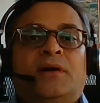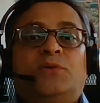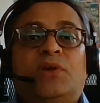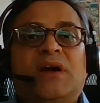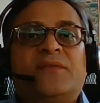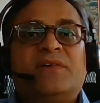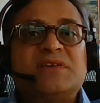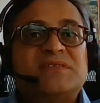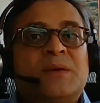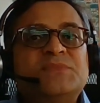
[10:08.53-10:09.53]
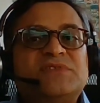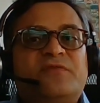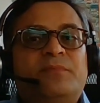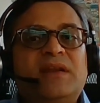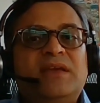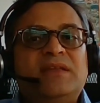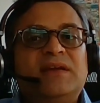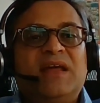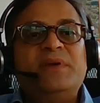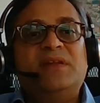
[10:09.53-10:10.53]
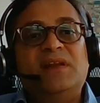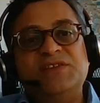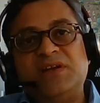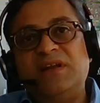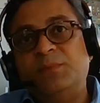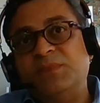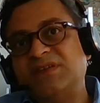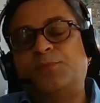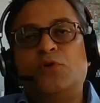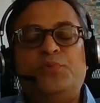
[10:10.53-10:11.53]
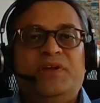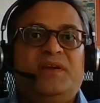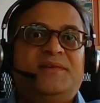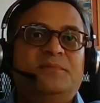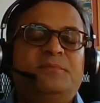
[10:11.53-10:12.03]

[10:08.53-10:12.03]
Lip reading: to recover sums of money that have been allegedly misappropriated.